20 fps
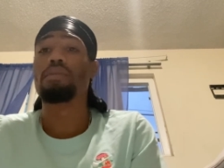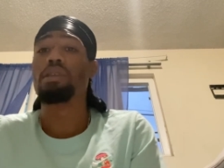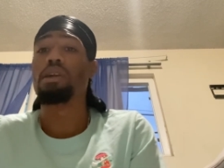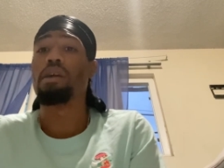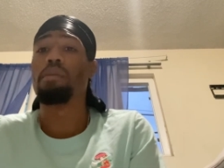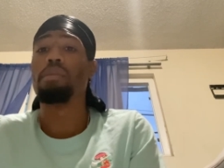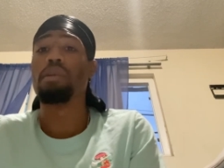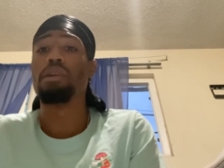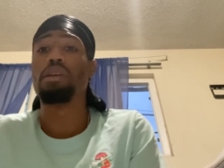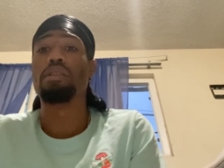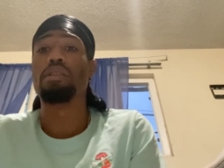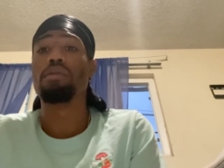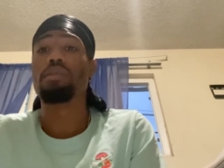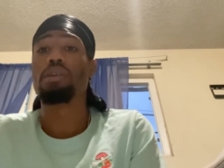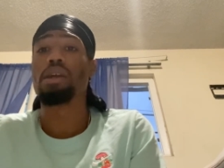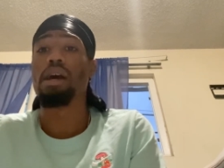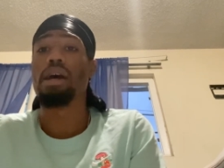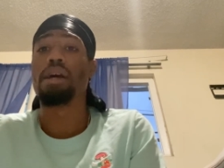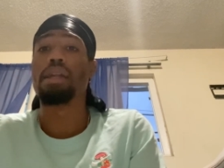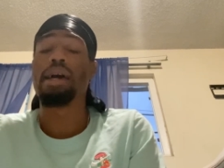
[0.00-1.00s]
I mean,
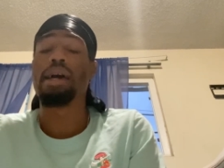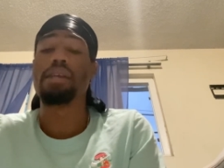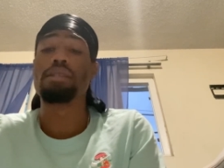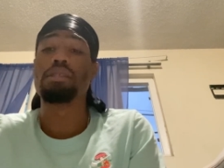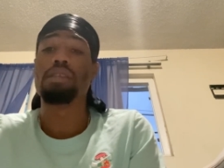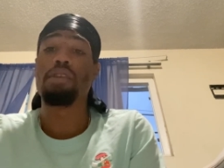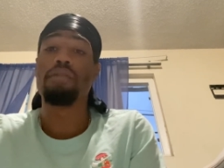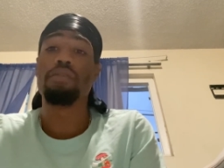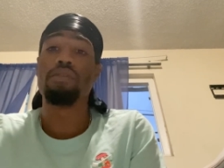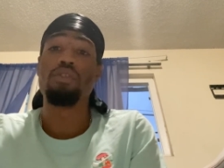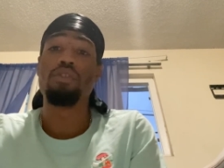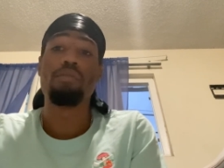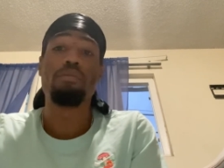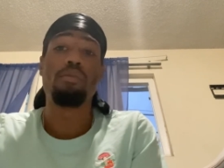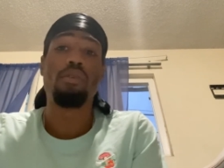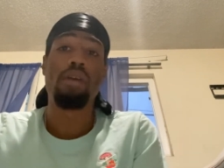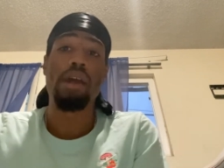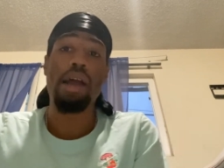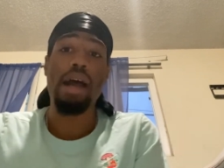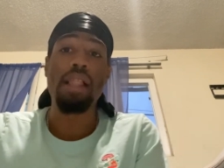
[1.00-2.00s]
God has given you a
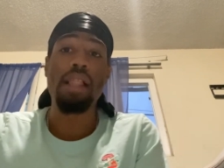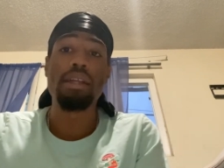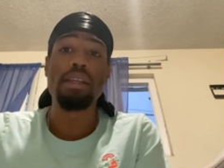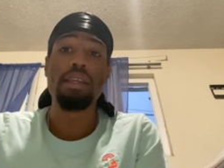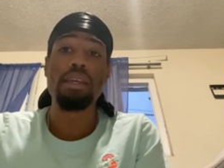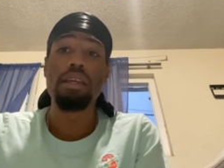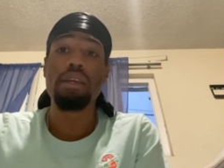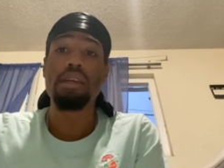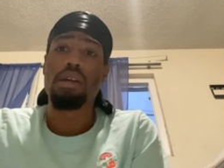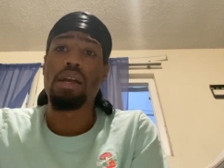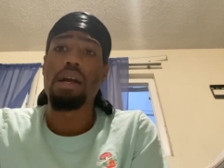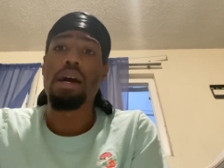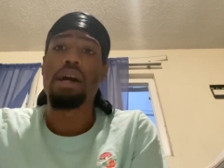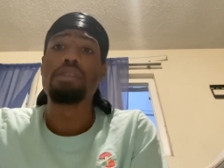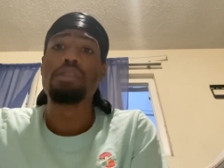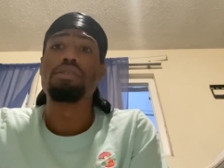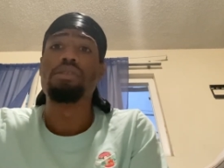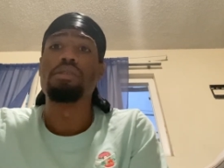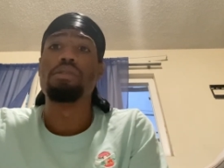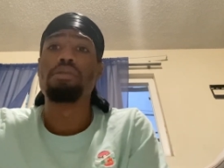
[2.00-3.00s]
morality,
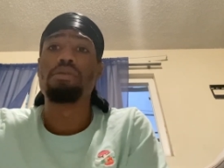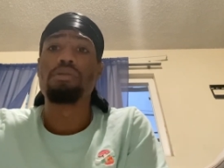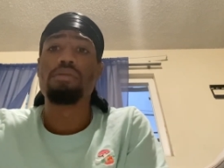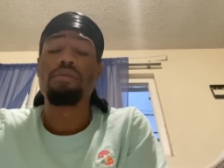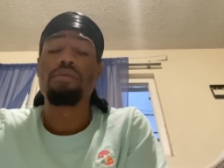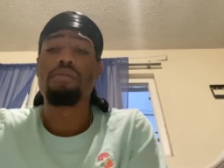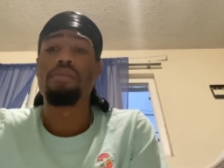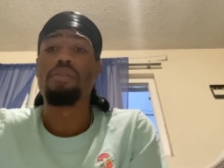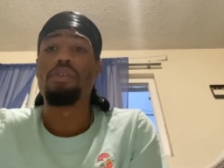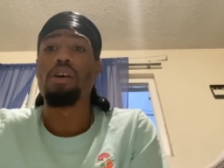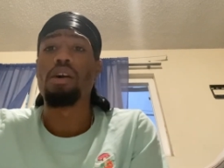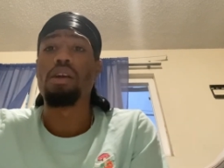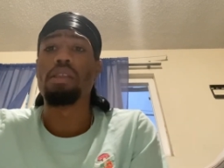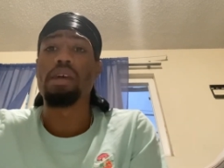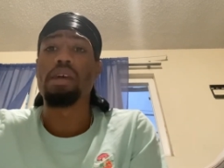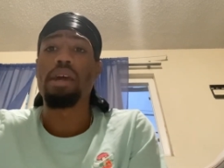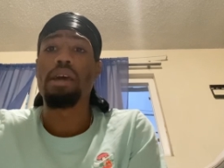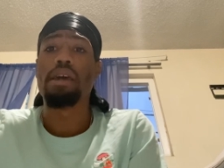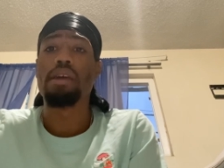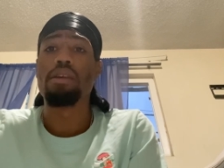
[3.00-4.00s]
conscience for all
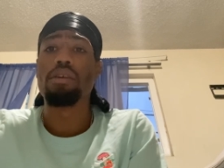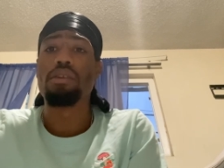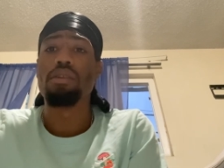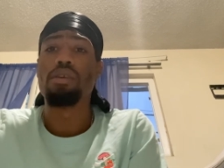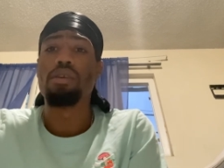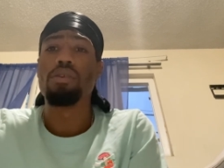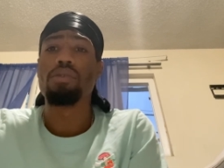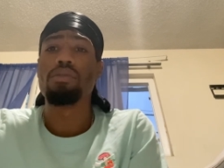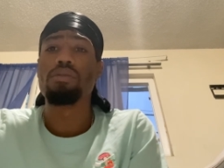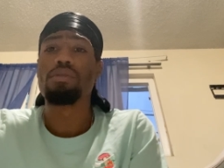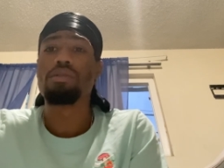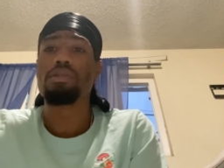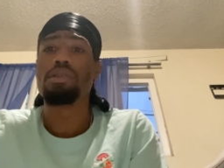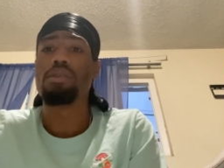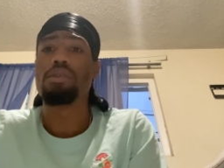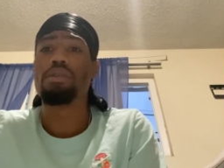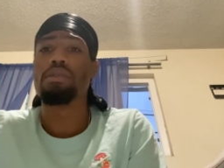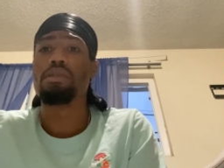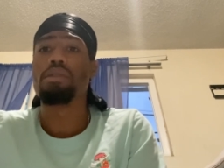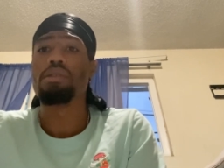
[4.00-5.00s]
that, you know,
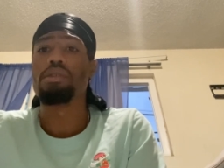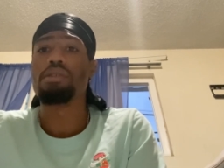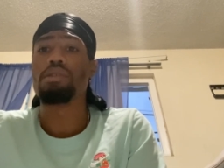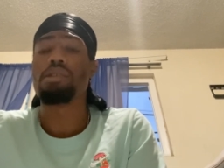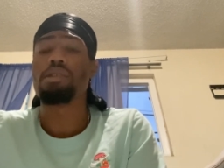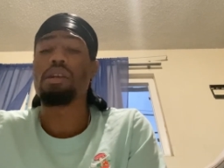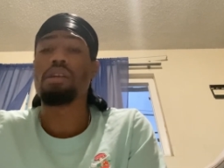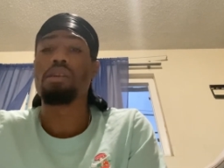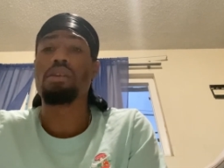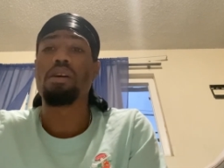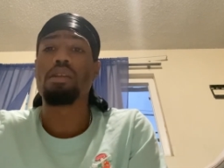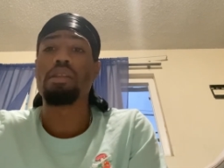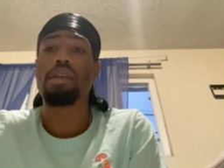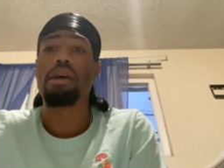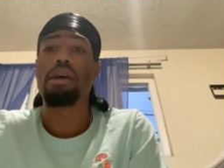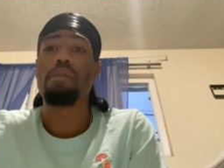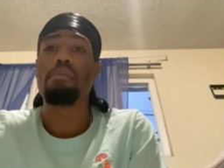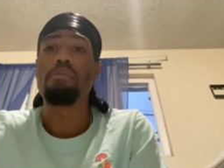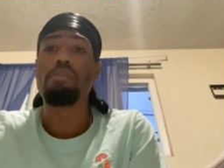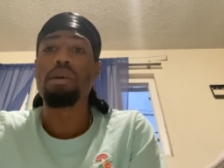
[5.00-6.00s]
to discern all
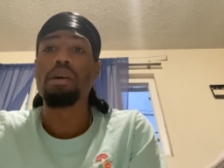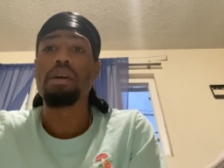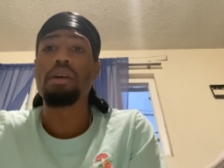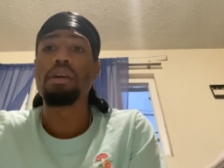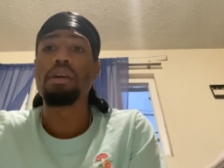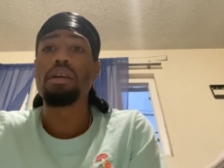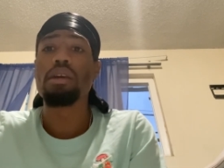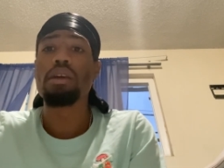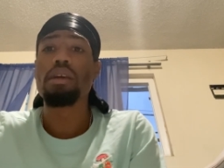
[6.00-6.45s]
that. But